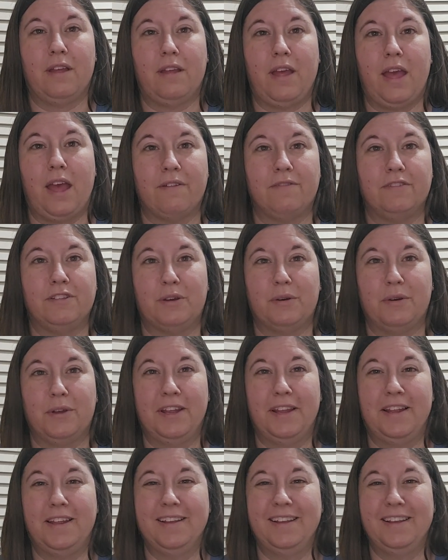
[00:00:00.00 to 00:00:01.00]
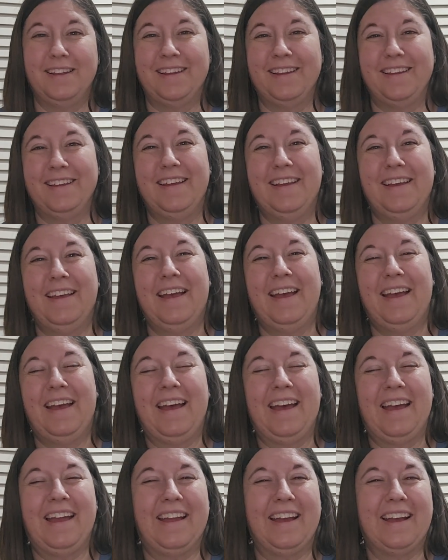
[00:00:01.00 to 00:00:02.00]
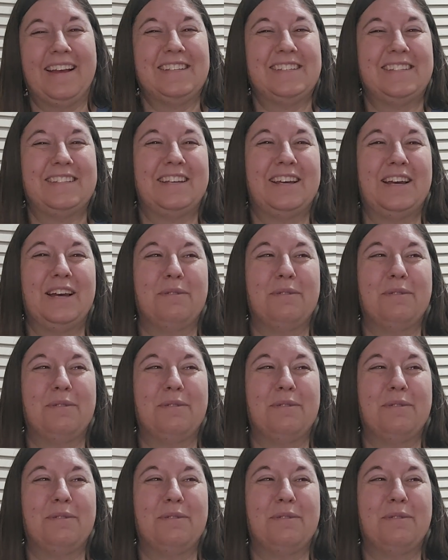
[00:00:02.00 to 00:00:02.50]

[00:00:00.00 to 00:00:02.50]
half sewing, I guess.